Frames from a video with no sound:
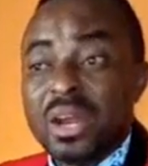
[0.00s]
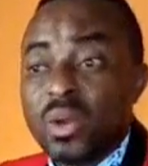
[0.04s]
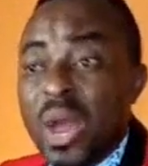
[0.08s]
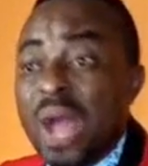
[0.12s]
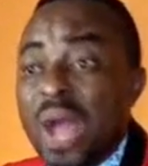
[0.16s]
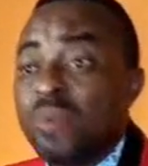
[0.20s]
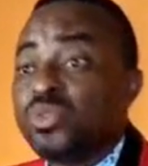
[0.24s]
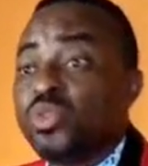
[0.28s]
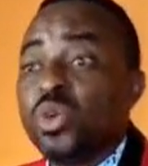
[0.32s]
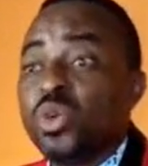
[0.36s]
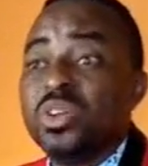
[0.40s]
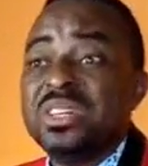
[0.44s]

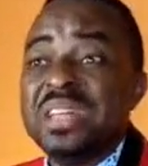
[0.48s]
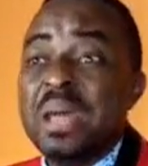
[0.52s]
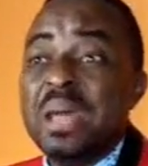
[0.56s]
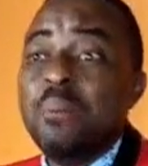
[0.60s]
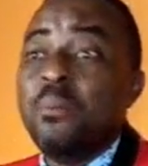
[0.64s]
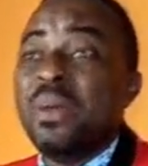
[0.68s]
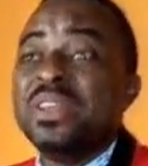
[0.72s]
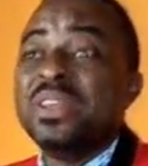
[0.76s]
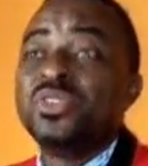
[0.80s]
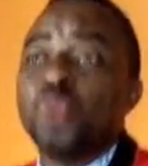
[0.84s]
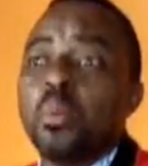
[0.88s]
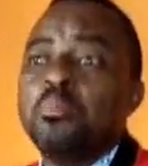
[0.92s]
Look at how
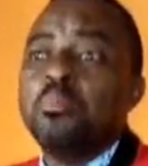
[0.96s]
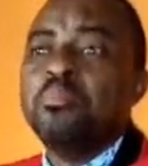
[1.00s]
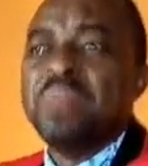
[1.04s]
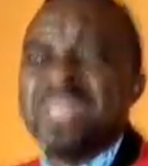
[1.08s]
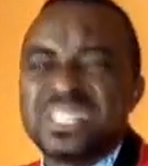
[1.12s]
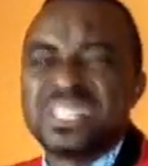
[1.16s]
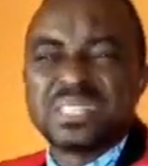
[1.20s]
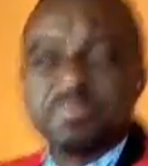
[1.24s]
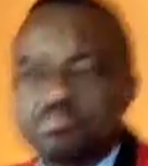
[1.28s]
they want